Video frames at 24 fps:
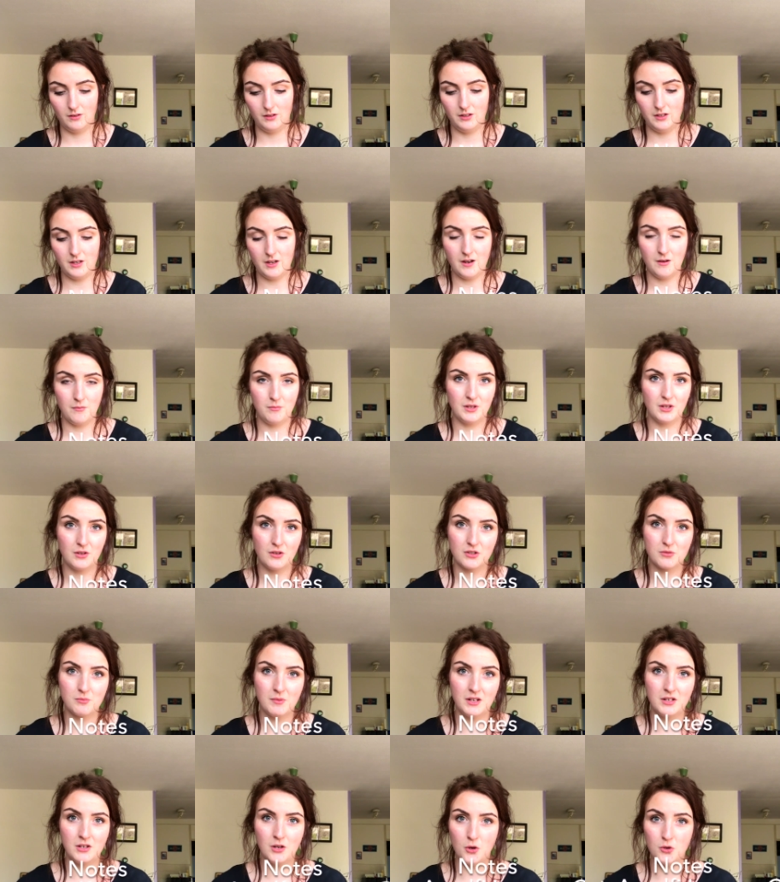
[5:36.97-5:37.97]
Yeah, because
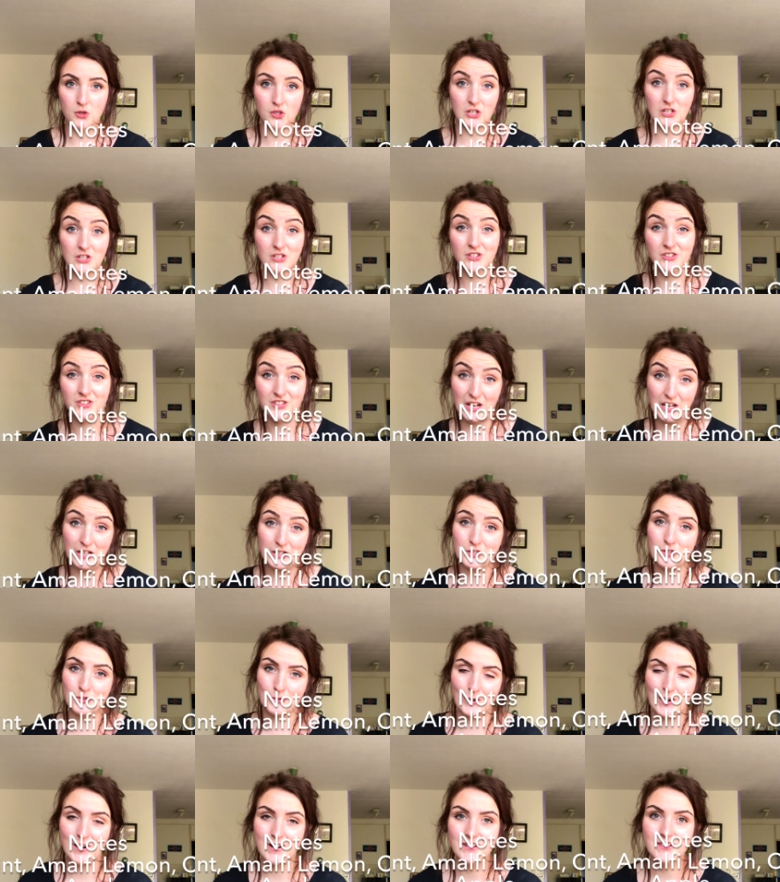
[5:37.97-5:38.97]
my nose isn't that
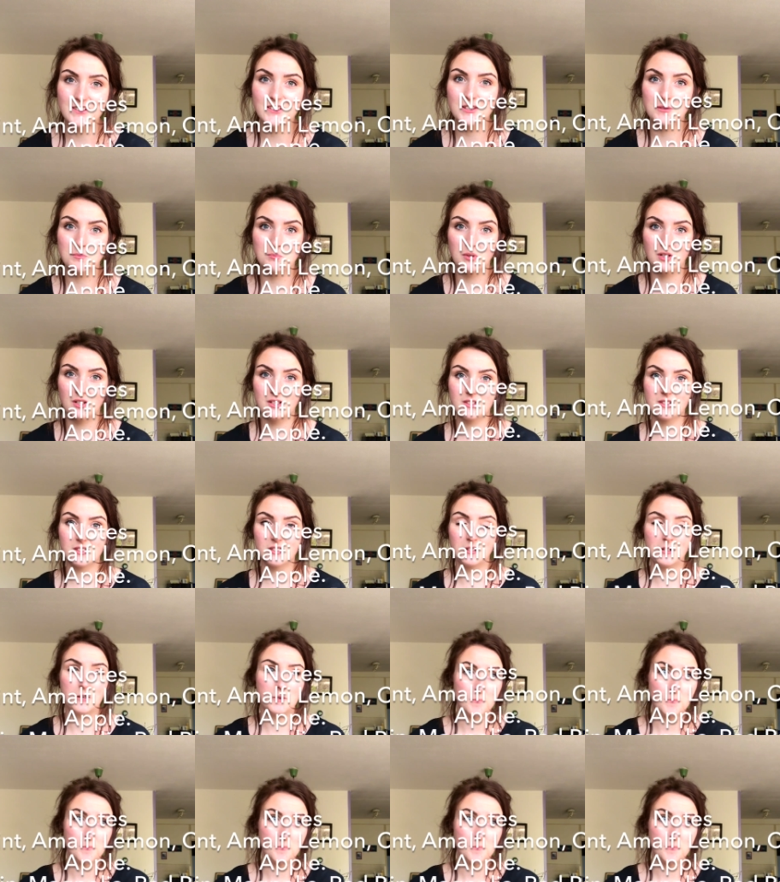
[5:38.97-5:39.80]
trained, but